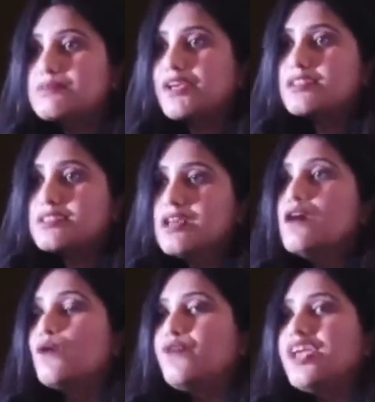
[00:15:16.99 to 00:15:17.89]
because
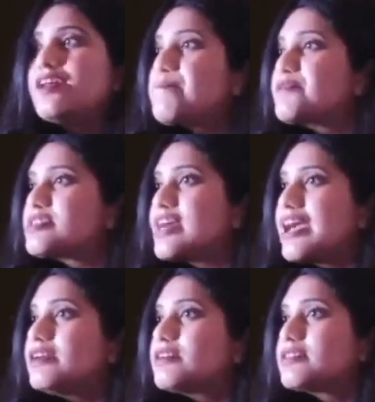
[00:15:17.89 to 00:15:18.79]
we
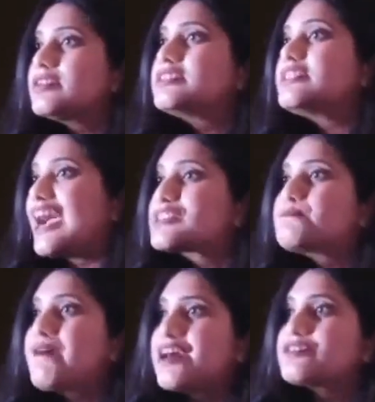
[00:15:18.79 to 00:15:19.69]
represent the
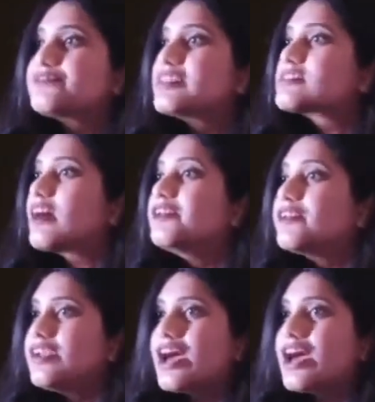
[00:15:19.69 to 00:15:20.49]
taxpayers of this country.